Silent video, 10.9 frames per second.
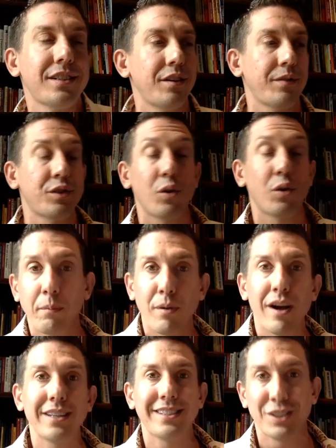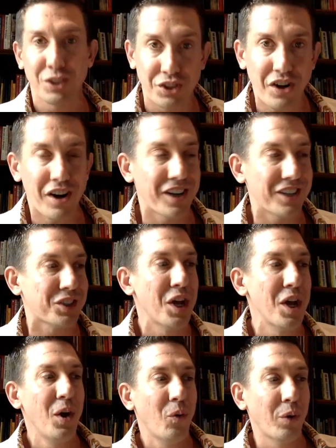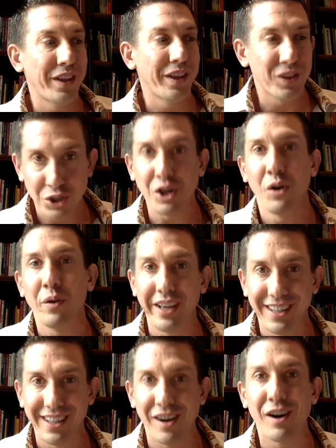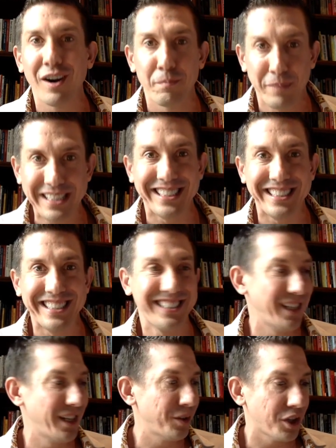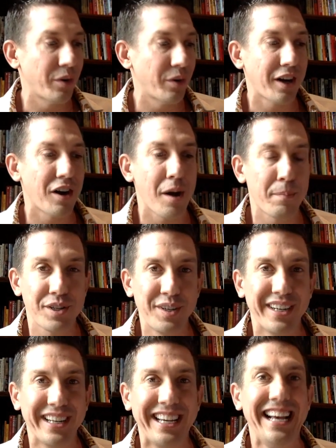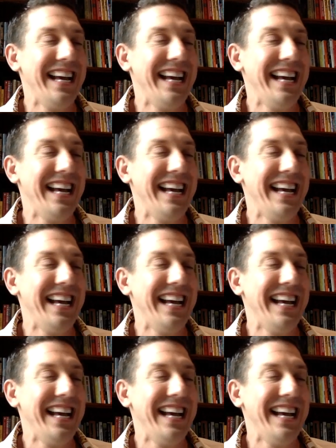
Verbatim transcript: The sorting process starts with showing our business, you know, showing our opportunity.